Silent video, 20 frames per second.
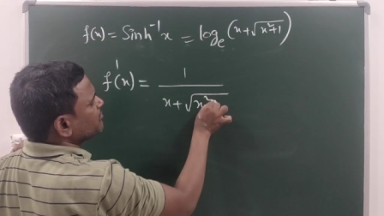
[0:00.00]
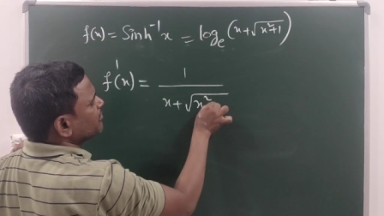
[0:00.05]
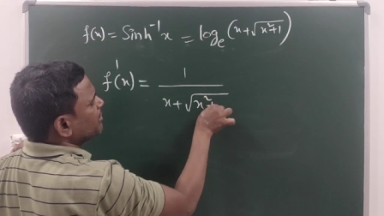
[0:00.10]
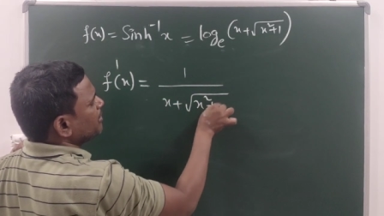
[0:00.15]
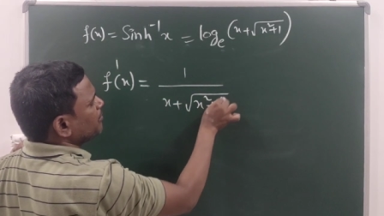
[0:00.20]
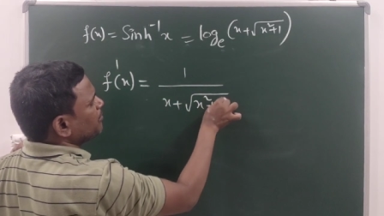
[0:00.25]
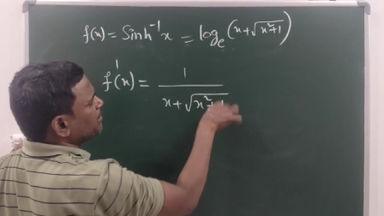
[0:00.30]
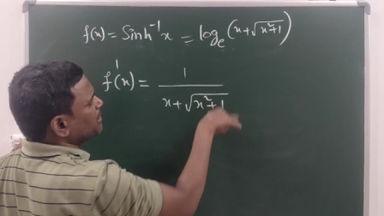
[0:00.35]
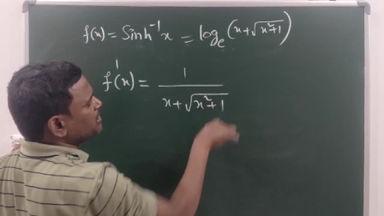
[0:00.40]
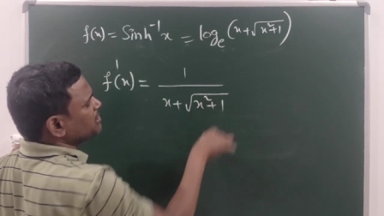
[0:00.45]

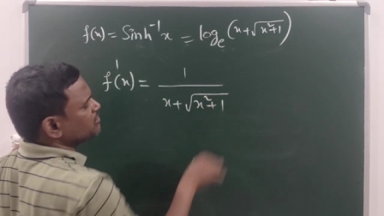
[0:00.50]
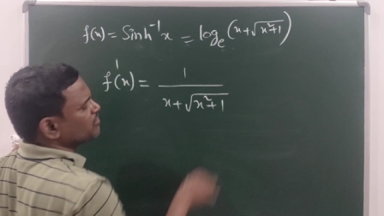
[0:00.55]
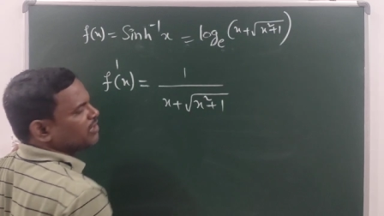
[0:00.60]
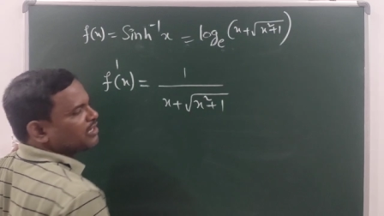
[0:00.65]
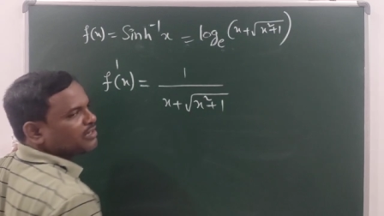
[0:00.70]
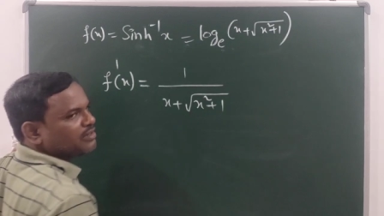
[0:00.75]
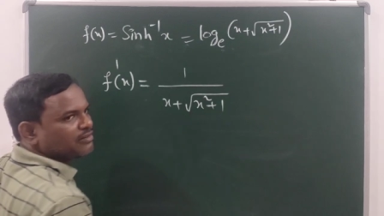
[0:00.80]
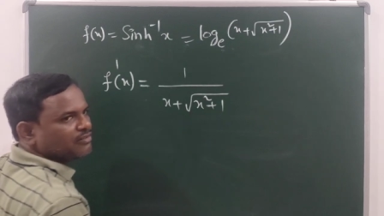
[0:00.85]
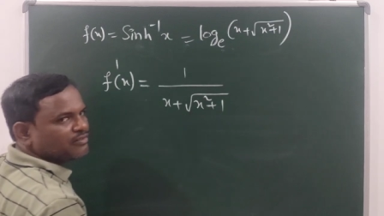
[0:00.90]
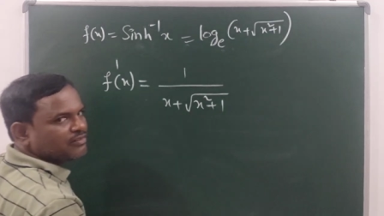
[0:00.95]
square plus
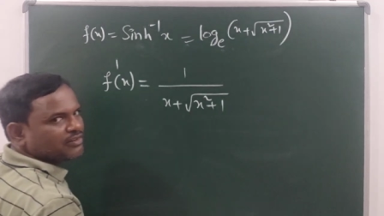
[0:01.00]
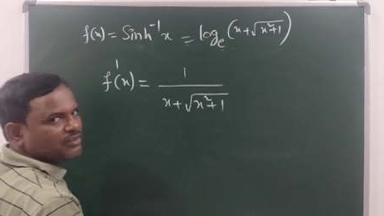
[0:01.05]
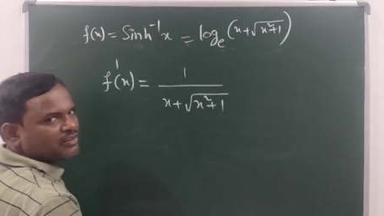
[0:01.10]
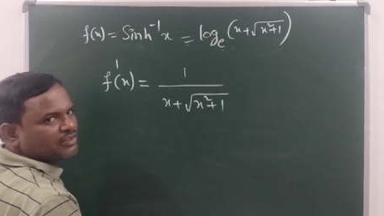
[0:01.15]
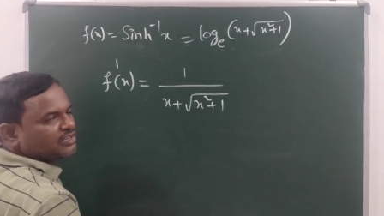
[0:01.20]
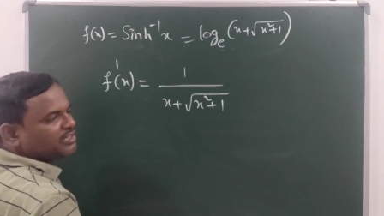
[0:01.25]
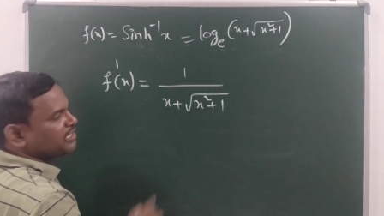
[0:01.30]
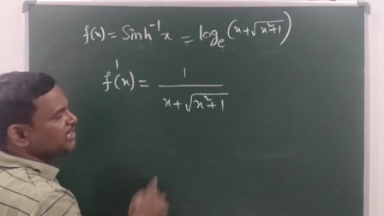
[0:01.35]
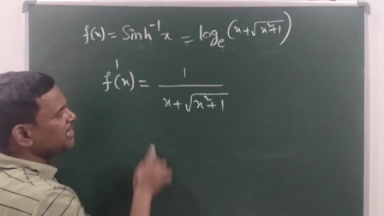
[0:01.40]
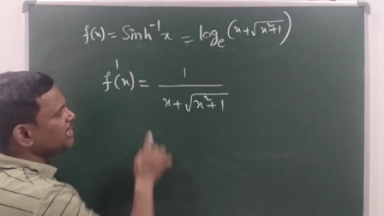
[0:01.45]
1.
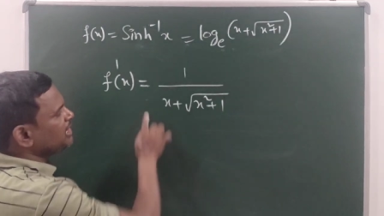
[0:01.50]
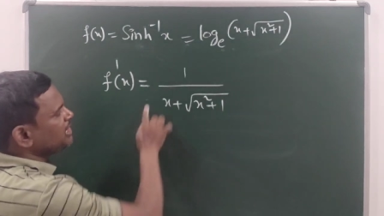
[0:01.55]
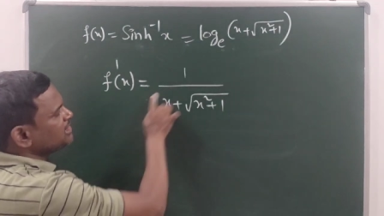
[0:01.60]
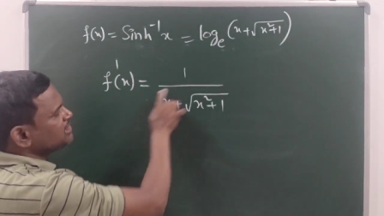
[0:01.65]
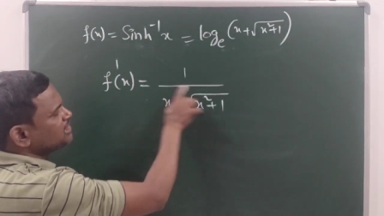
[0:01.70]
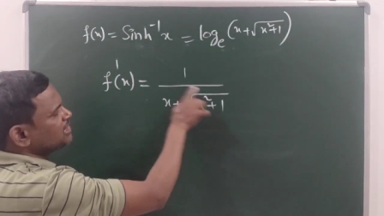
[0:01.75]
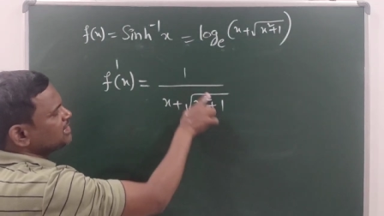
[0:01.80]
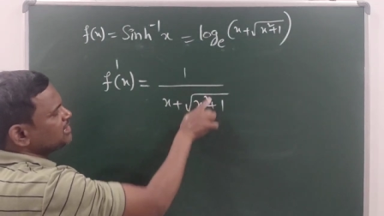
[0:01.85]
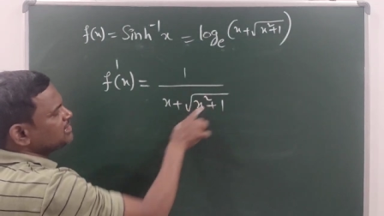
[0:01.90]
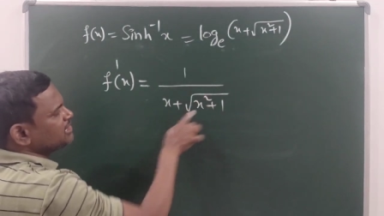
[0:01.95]

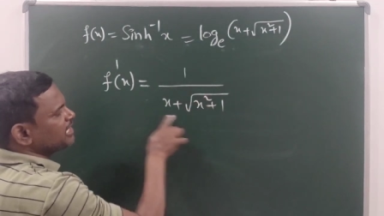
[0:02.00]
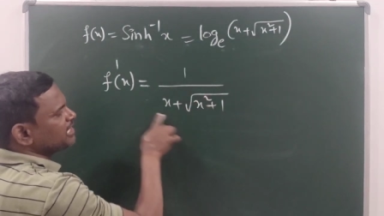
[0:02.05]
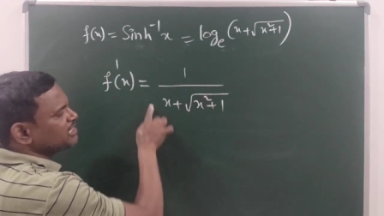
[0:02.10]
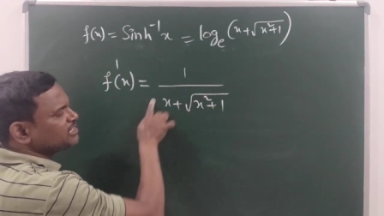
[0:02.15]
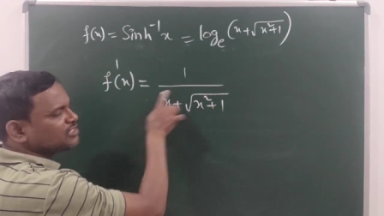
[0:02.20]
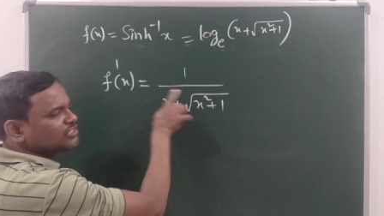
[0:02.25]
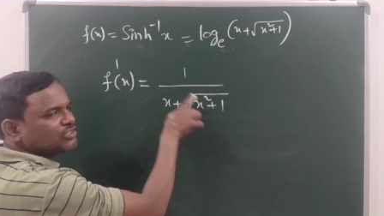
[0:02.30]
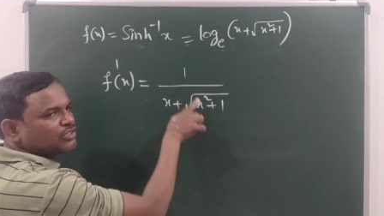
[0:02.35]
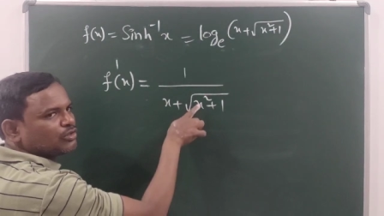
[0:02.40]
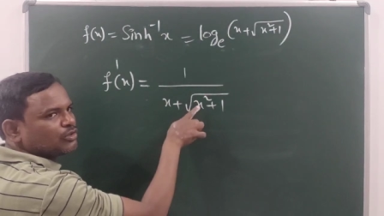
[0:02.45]
Is this
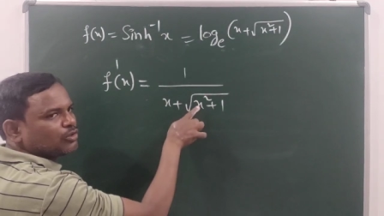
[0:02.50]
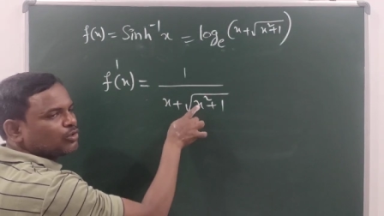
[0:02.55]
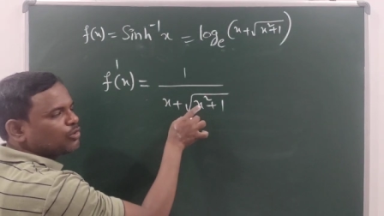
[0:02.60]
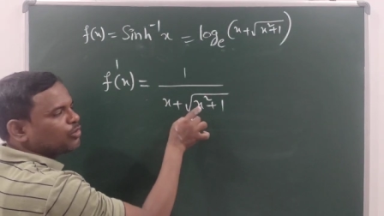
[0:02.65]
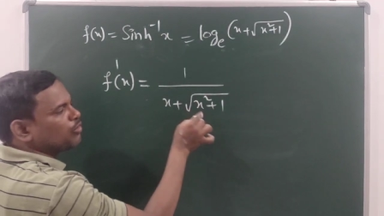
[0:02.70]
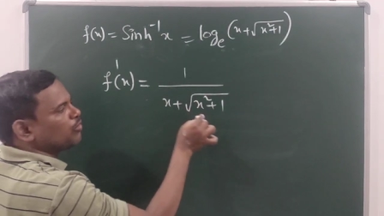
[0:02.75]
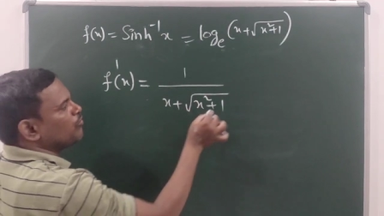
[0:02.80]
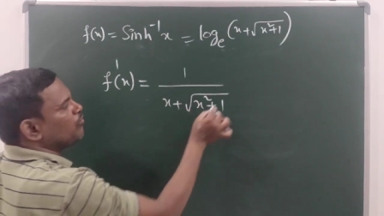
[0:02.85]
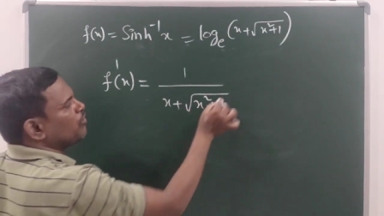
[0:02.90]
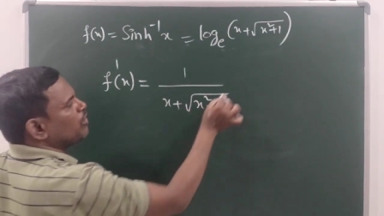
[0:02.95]
x?
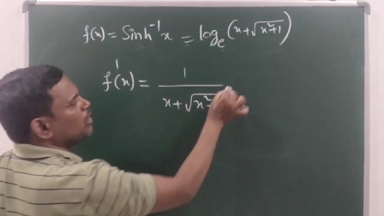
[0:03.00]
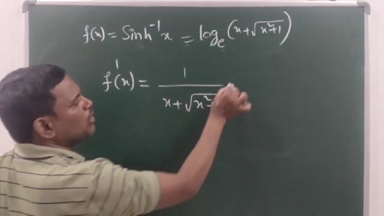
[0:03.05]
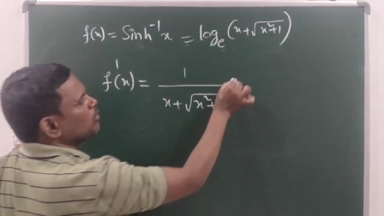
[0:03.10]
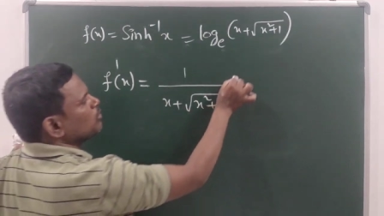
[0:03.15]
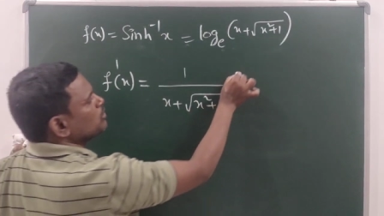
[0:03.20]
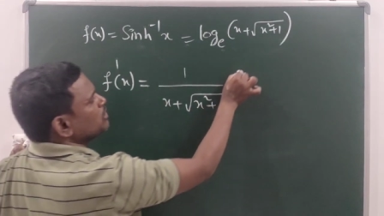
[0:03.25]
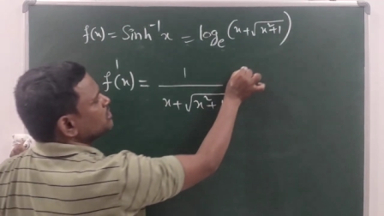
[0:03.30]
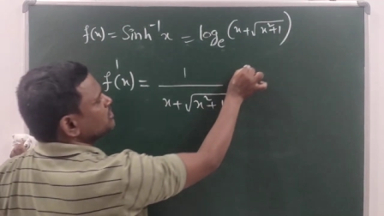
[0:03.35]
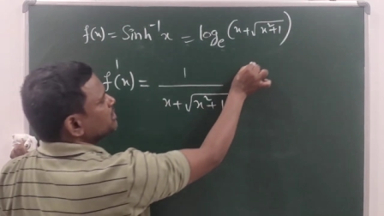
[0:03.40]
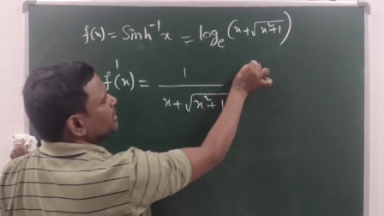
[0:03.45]
No. Follow the